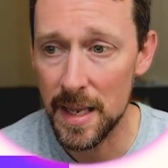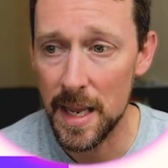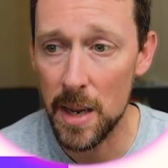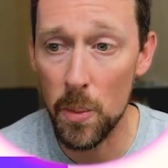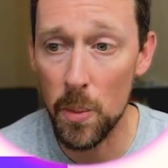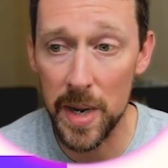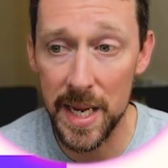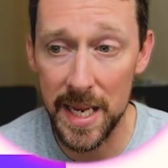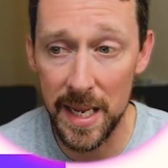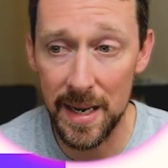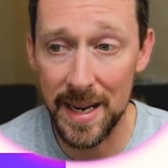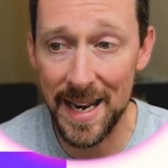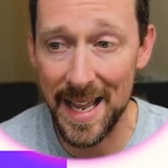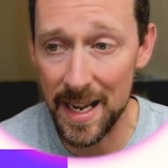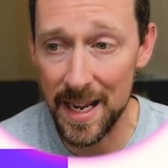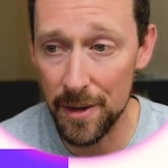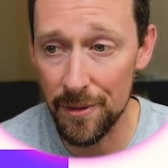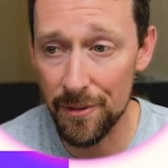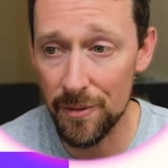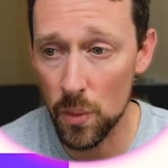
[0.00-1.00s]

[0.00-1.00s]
and we get negative